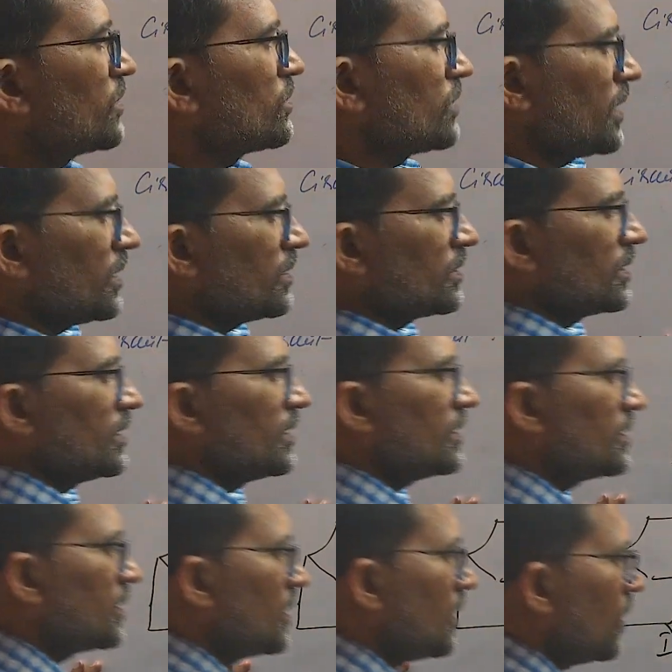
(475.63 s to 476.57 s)
you have to take
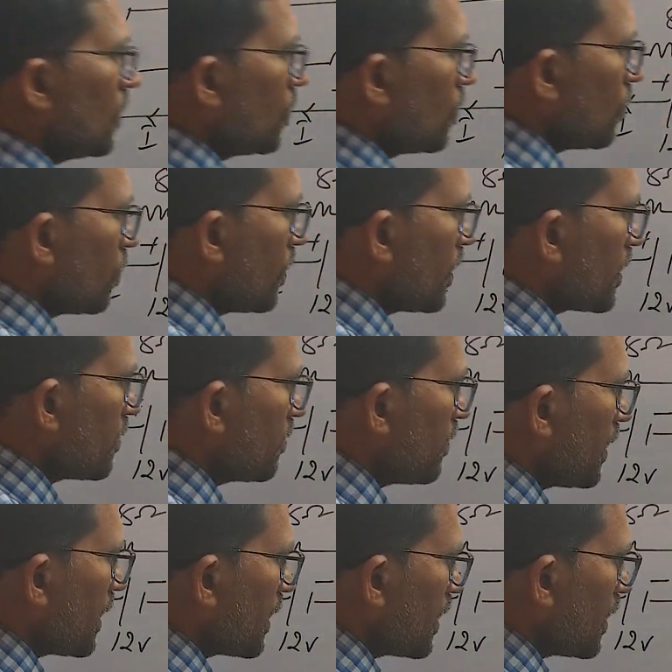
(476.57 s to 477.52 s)
that
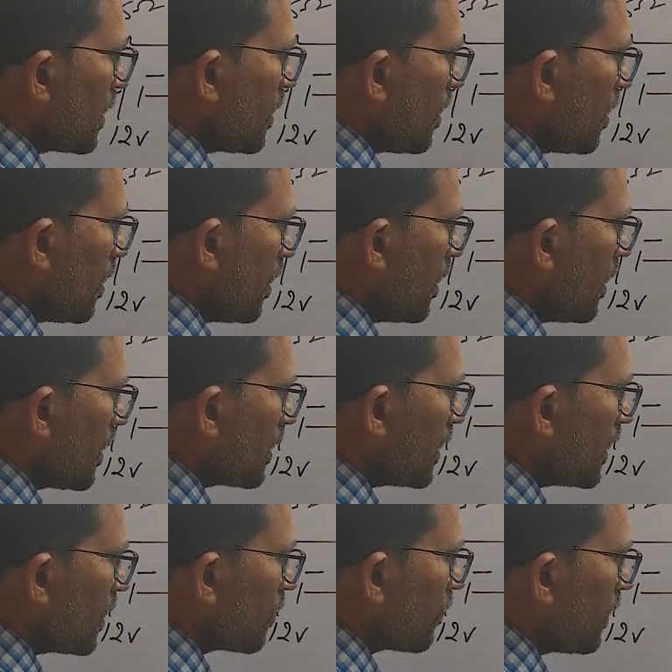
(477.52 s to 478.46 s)
1 by R
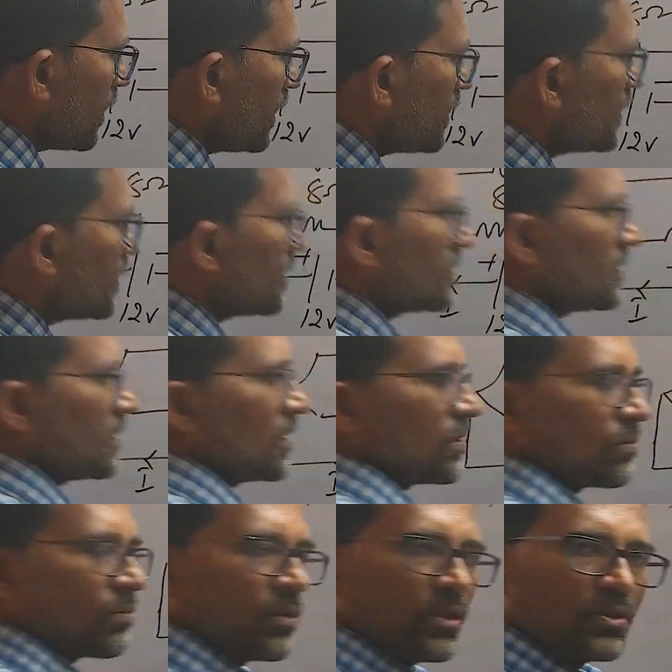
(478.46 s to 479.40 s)
equivalent is
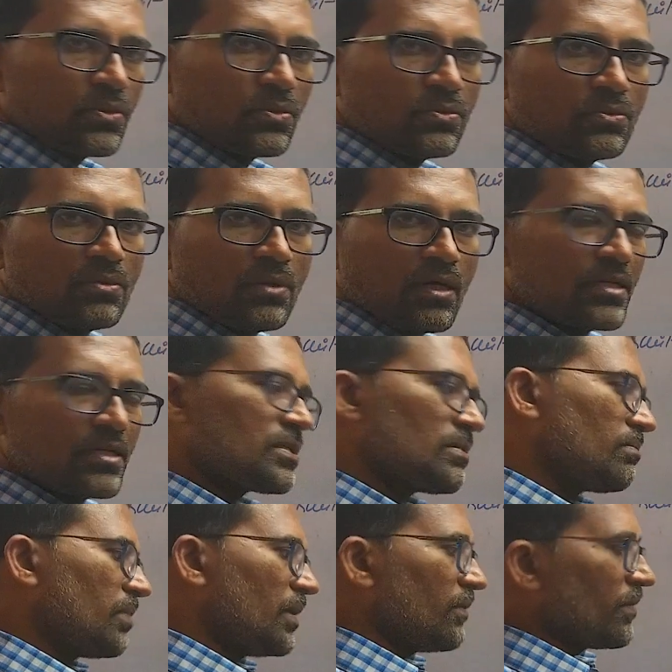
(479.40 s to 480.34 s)
equal to,
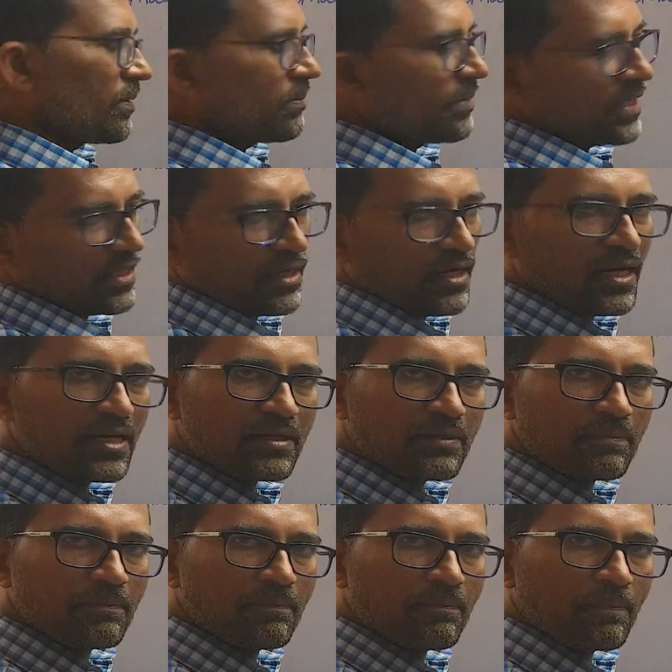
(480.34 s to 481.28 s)
simply 1 by
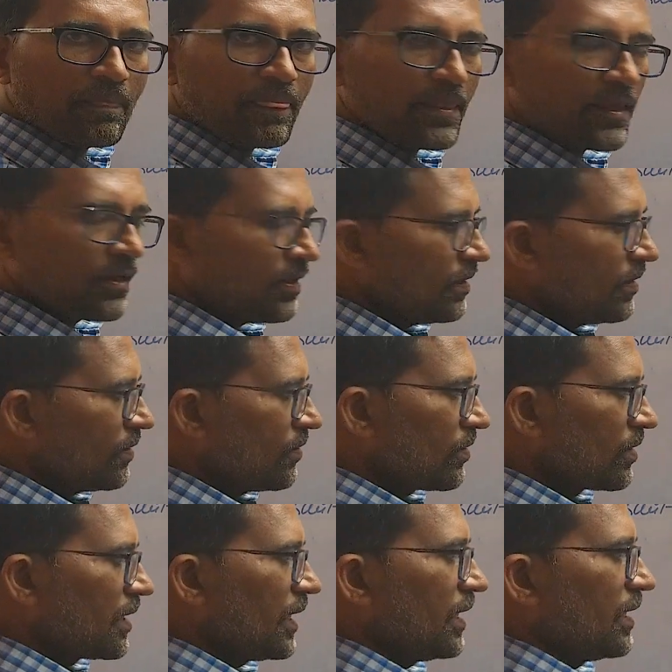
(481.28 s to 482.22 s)
R,
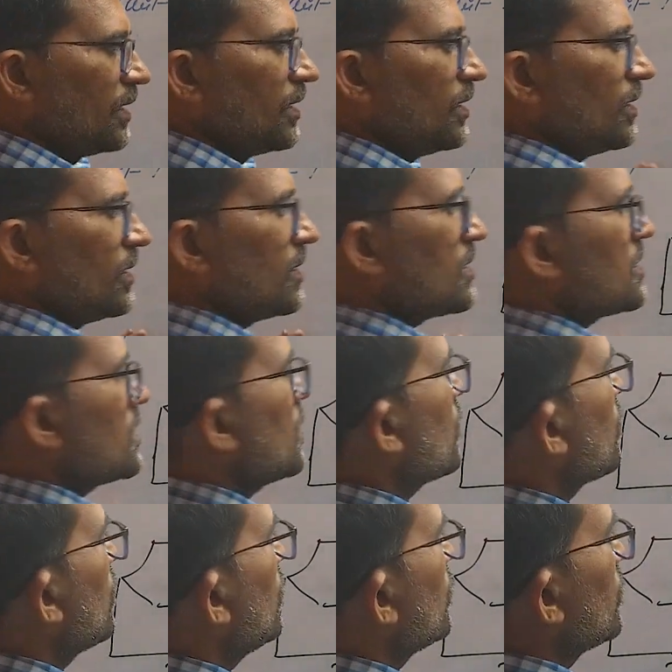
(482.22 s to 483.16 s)
okay, is
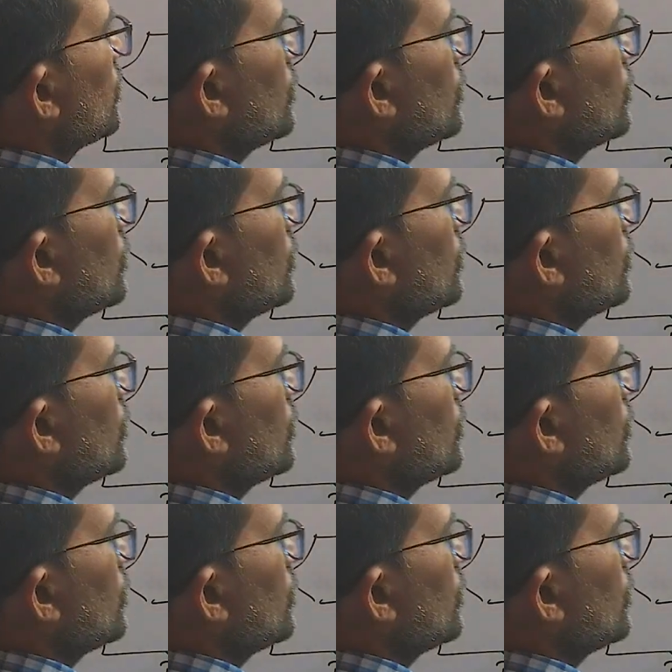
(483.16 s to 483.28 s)
equal